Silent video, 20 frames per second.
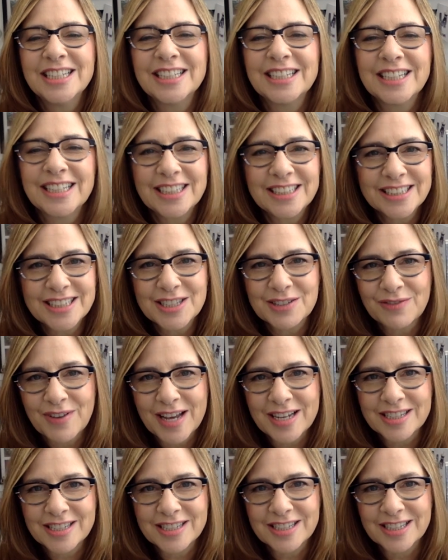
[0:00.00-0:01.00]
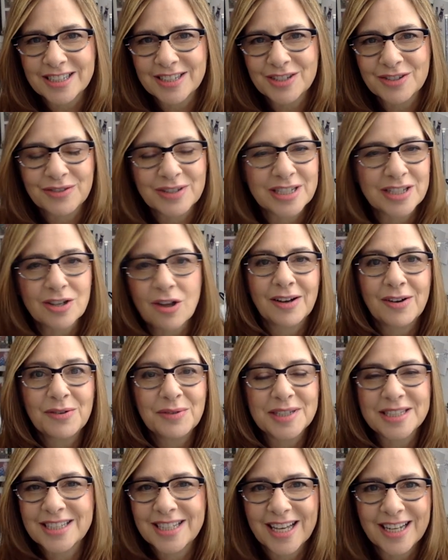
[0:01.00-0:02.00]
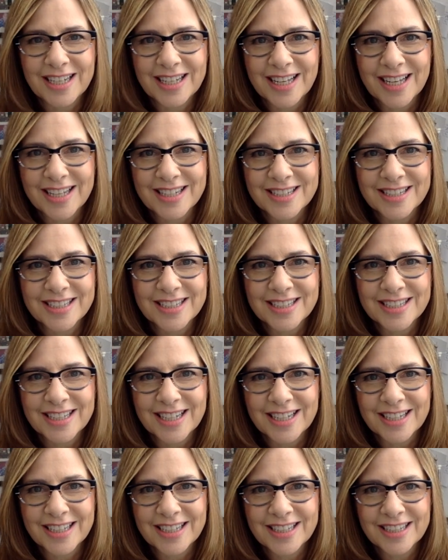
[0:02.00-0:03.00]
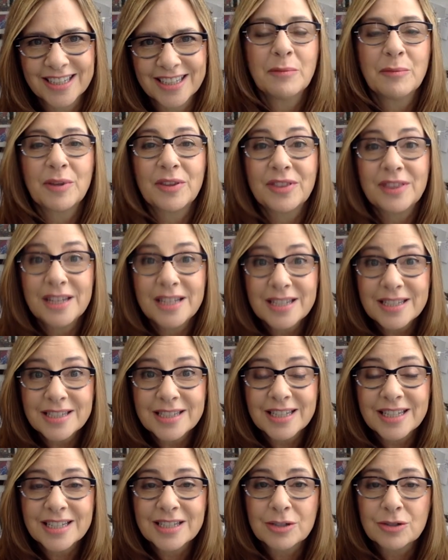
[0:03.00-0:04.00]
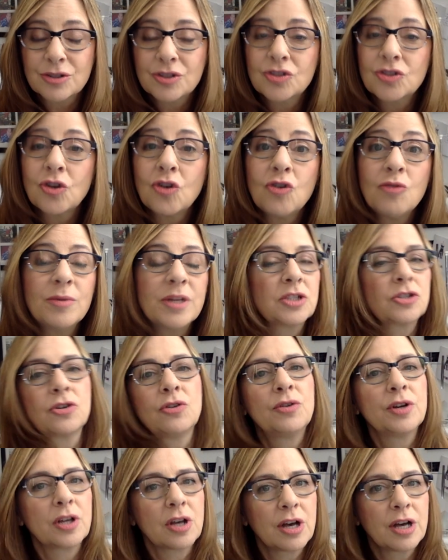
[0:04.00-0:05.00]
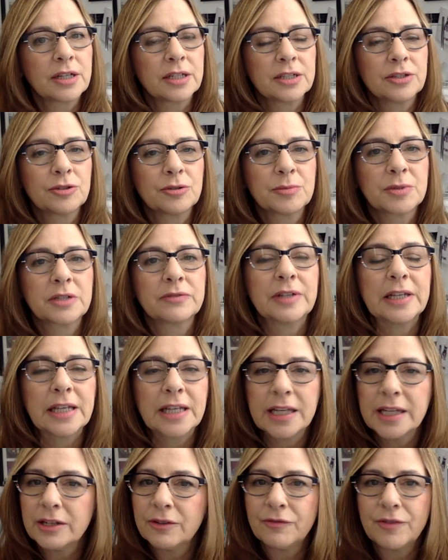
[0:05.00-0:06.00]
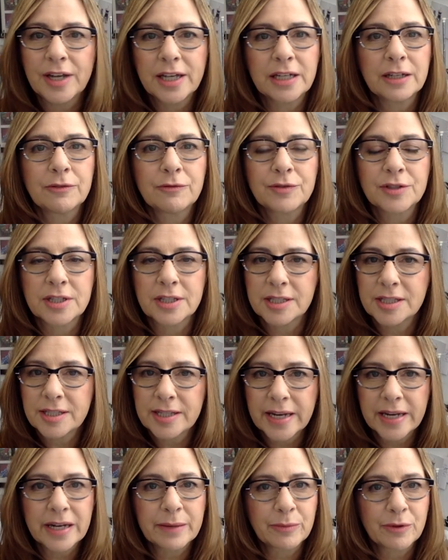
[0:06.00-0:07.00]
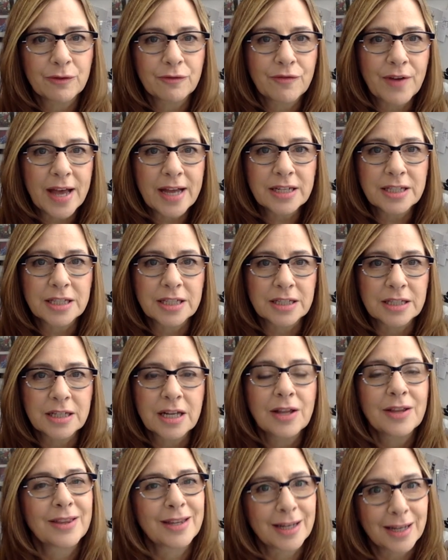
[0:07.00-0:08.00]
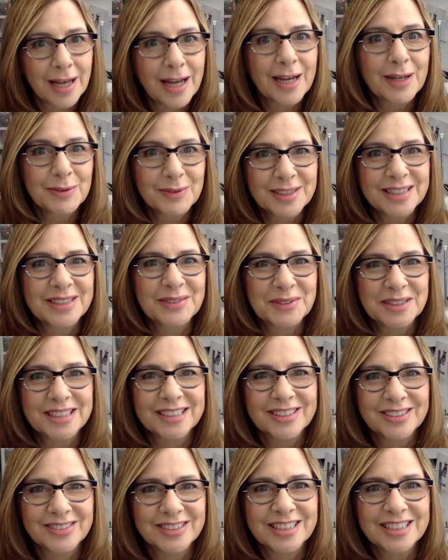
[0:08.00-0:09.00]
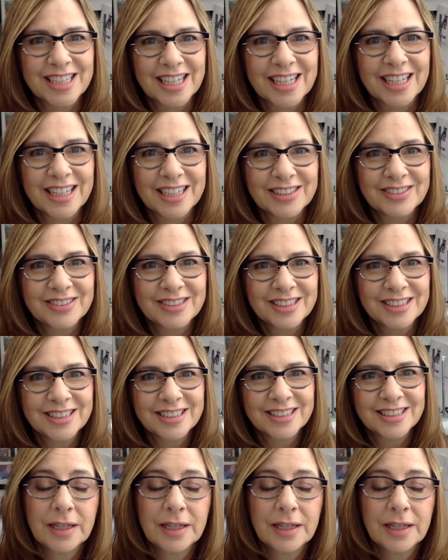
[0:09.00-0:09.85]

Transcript: Italy's fashion industry is always cutting edge and exciting, but these days there's so much going on in terms of innovative, sustainable fashion that I really want to go and check it out.